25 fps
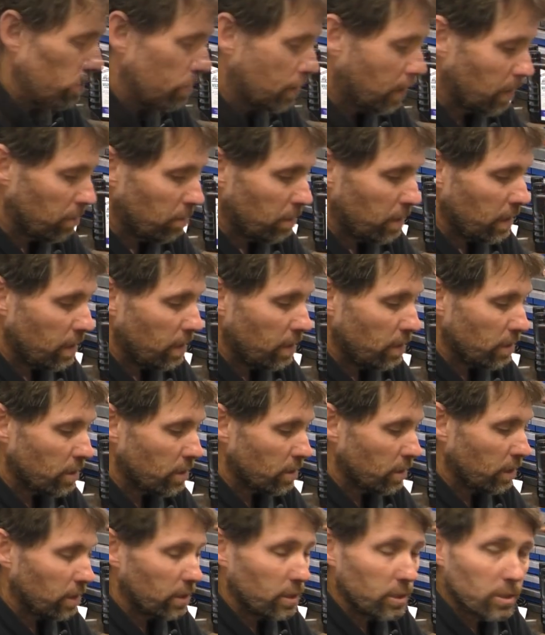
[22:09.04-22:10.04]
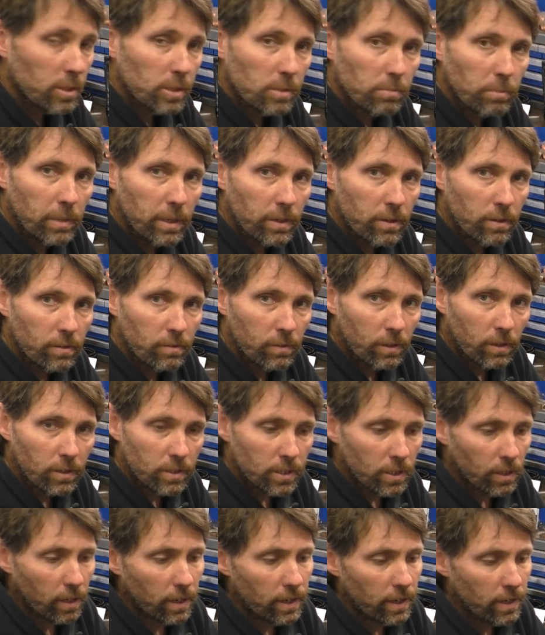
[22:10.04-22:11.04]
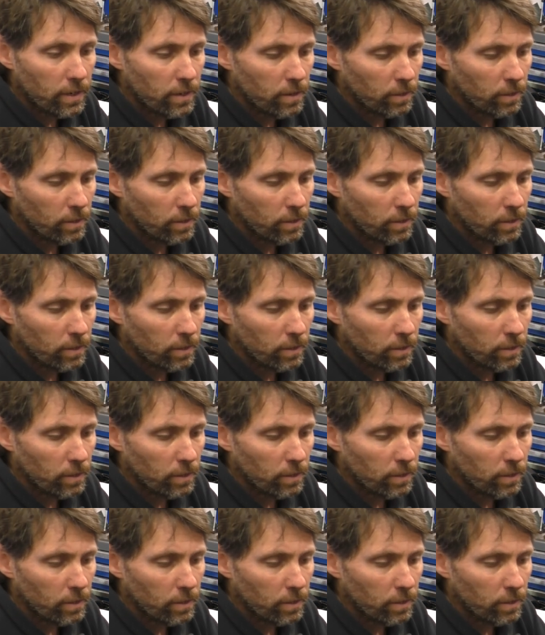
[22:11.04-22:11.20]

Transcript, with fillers: Same thing, just a little smear of Loctite,